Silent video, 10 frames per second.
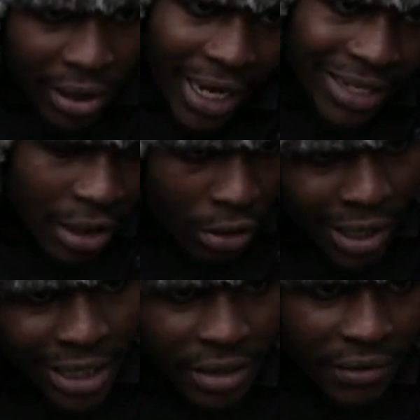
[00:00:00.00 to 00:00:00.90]
Like, it's a
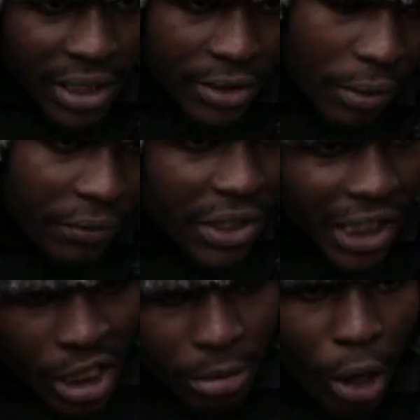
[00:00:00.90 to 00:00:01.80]
little activity, something to
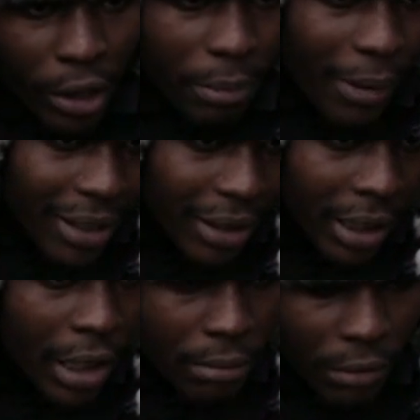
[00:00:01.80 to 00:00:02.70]
keep them occupied, innit?